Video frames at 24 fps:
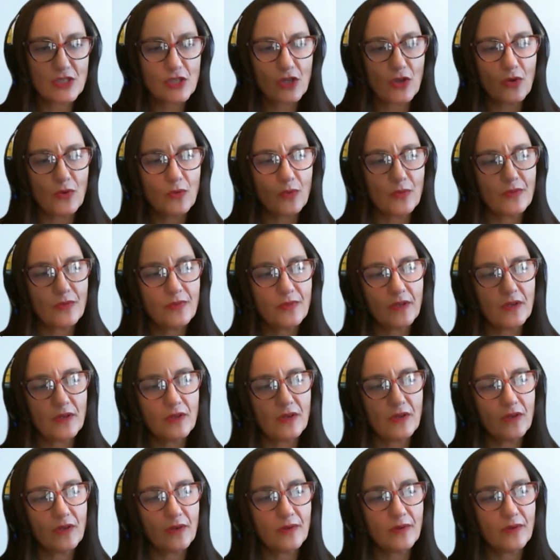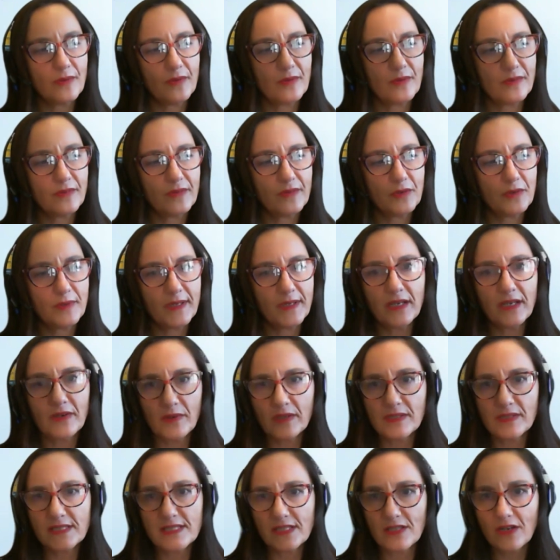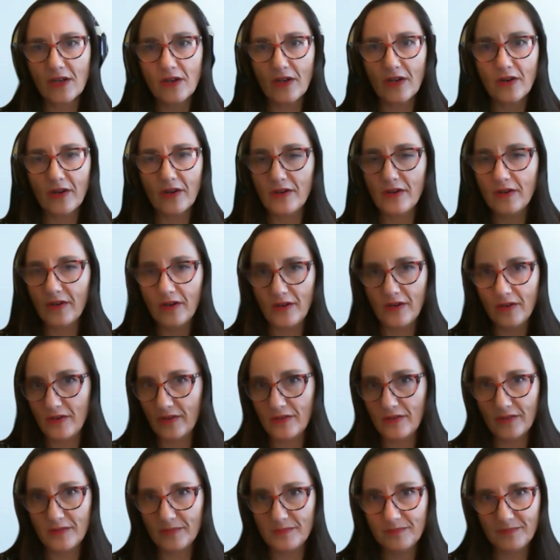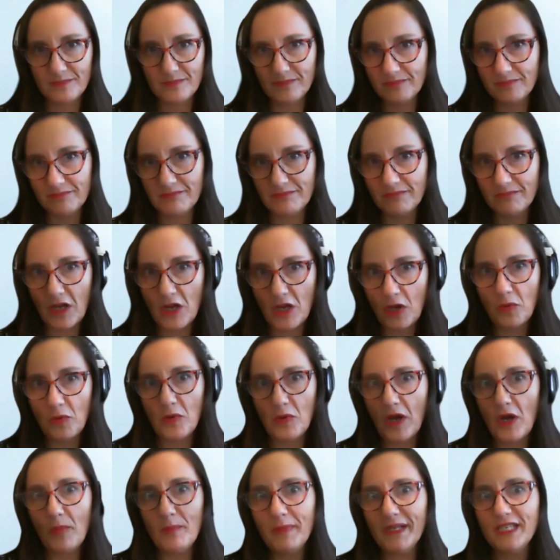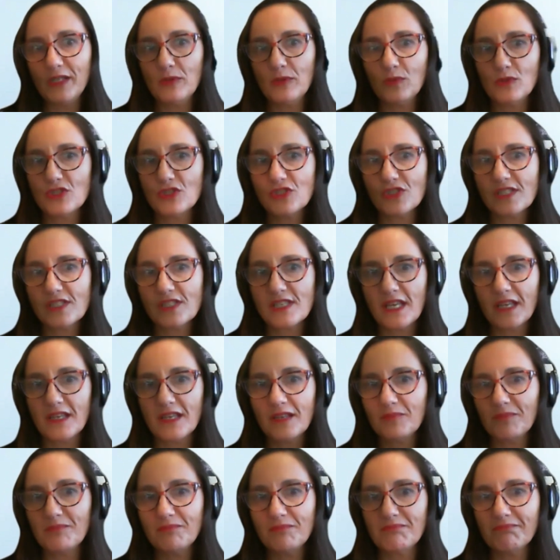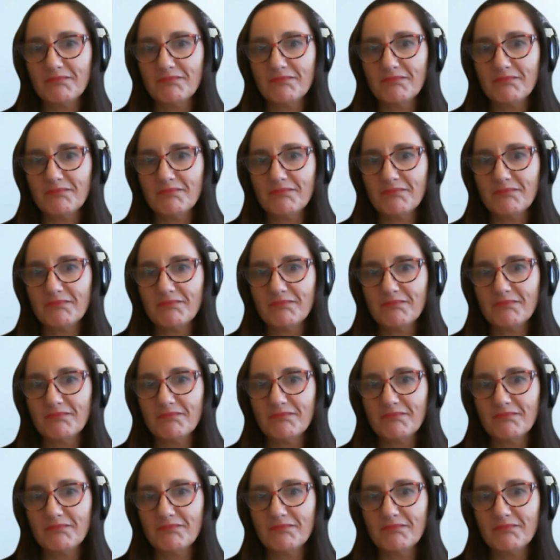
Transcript: So the real ones are how many would you say?